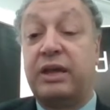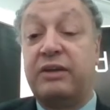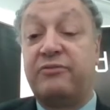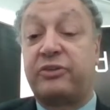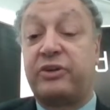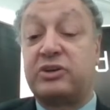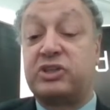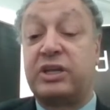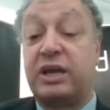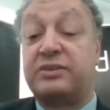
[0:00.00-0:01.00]
infrastructure,
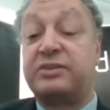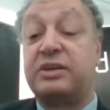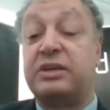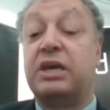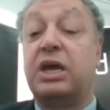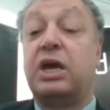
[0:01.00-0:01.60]
and ICT